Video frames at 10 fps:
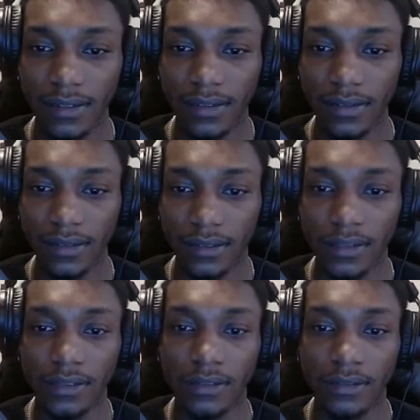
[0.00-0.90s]

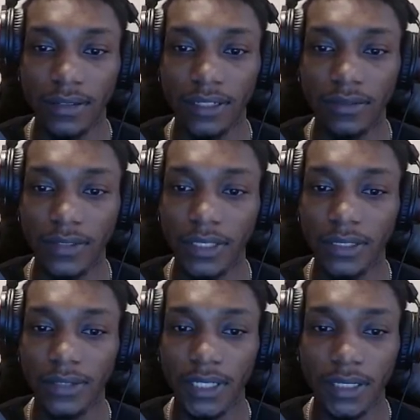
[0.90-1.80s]
So if we
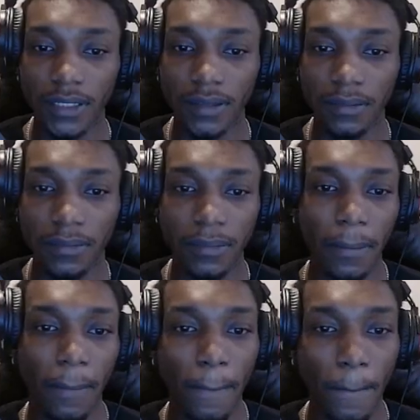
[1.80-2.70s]
do end up,
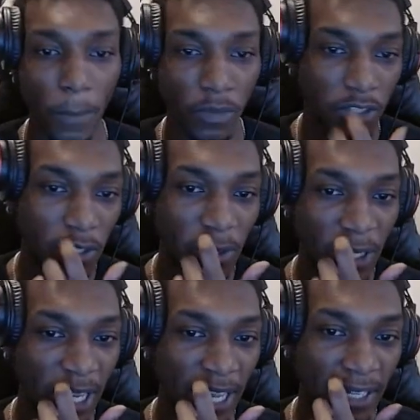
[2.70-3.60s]
the Joker
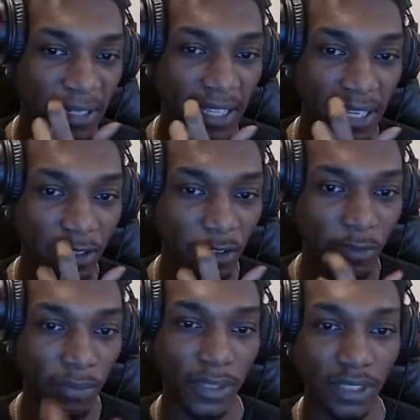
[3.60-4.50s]
gains
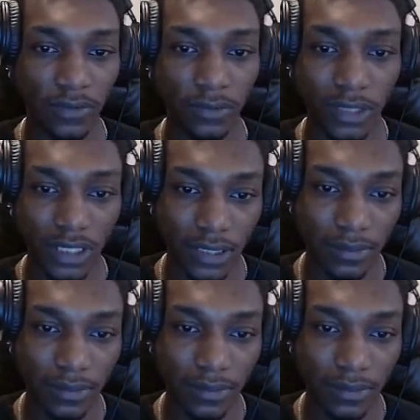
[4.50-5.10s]
+4 chip